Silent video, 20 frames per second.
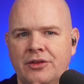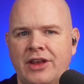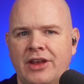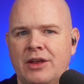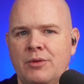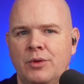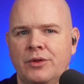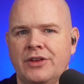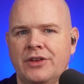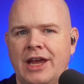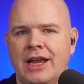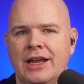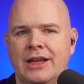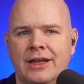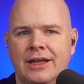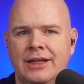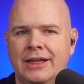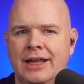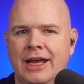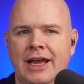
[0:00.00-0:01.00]
take one
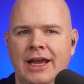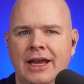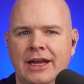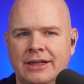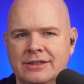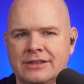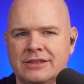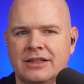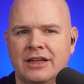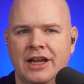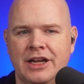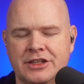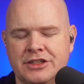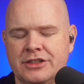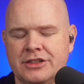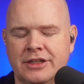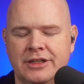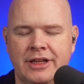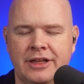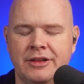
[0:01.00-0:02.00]
tech and then
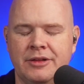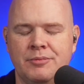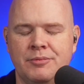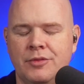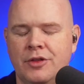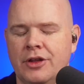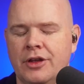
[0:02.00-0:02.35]
slash, and then